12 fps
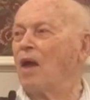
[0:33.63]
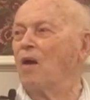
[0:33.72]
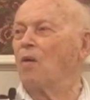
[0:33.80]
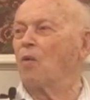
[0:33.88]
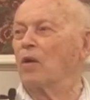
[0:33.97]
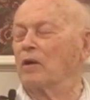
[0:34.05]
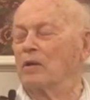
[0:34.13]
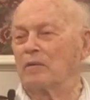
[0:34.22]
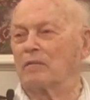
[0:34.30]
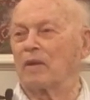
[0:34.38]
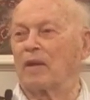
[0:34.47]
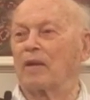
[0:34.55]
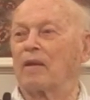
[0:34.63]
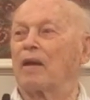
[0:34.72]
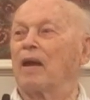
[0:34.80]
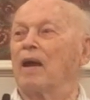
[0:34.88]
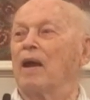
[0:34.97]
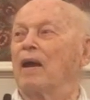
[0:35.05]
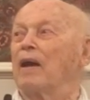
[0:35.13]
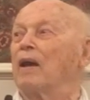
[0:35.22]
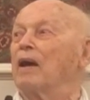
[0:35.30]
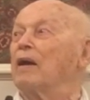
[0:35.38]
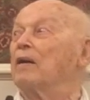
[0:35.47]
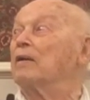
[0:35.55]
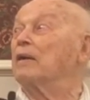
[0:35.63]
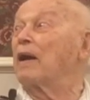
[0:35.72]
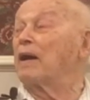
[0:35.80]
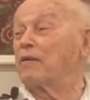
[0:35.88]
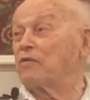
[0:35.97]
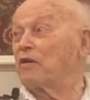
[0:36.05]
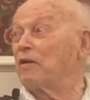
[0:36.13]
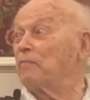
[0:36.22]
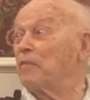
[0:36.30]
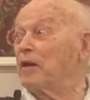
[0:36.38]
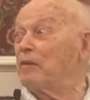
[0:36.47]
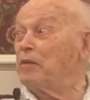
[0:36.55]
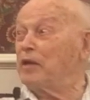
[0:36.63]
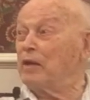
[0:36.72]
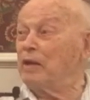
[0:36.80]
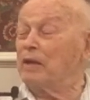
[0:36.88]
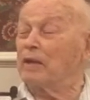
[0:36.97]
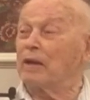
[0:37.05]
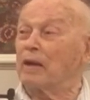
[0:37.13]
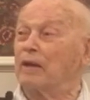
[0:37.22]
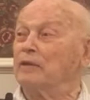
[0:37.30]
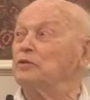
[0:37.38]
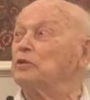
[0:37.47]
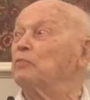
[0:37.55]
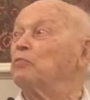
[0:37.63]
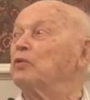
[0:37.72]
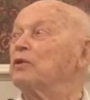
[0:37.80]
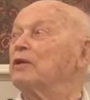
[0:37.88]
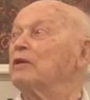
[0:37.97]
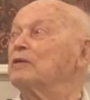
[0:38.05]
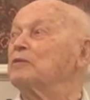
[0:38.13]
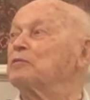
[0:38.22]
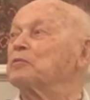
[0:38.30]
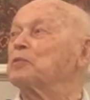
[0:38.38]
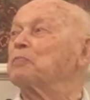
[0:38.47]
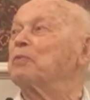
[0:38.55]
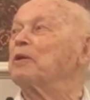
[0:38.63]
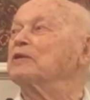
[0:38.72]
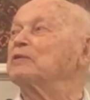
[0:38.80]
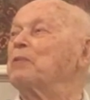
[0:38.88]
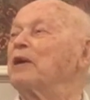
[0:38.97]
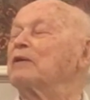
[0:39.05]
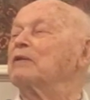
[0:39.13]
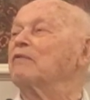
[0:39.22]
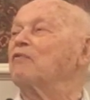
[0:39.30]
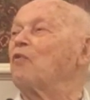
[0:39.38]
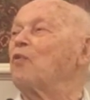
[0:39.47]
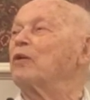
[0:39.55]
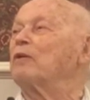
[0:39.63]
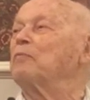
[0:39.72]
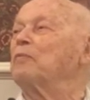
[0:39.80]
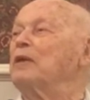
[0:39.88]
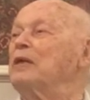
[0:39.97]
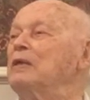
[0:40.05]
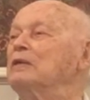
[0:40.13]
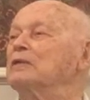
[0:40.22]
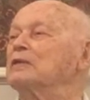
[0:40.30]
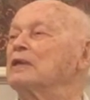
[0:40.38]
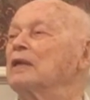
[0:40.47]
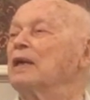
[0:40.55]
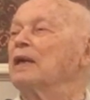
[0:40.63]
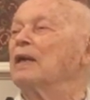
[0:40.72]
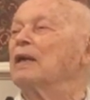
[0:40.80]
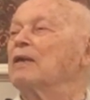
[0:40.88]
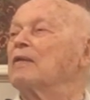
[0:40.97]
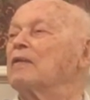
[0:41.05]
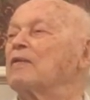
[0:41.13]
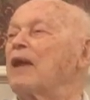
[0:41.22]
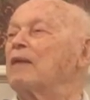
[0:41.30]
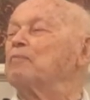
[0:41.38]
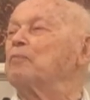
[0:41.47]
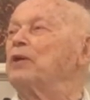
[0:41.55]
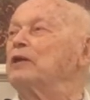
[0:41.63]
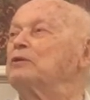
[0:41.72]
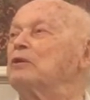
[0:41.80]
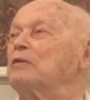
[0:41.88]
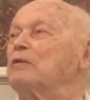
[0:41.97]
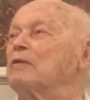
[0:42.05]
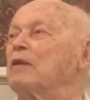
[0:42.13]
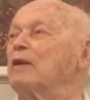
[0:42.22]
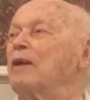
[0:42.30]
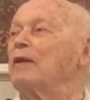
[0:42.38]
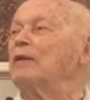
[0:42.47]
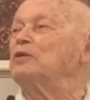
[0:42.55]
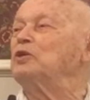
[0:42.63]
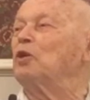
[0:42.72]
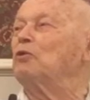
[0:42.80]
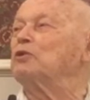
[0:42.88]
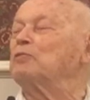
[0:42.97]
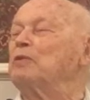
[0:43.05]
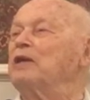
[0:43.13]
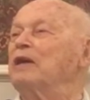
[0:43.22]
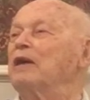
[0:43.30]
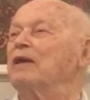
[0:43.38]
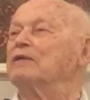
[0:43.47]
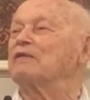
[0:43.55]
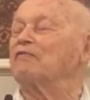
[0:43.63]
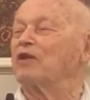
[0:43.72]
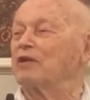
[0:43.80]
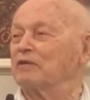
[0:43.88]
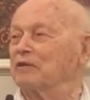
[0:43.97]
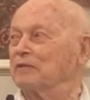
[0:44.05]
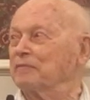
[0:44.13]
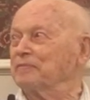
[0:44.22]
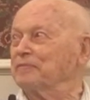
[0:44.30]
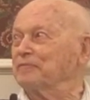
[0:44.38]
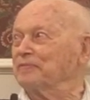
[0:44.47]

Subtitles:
Well, I thought maybe I should put into perspective what it means, that picture that shows me as a veteran.